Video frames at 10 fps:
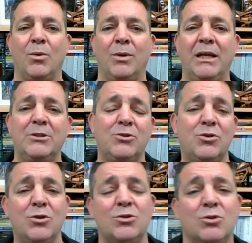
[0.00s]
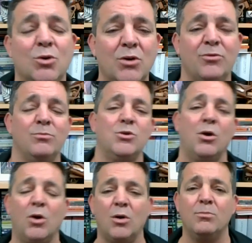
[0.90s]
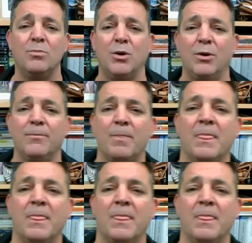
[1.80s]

Here's a true story from John Ottenberg.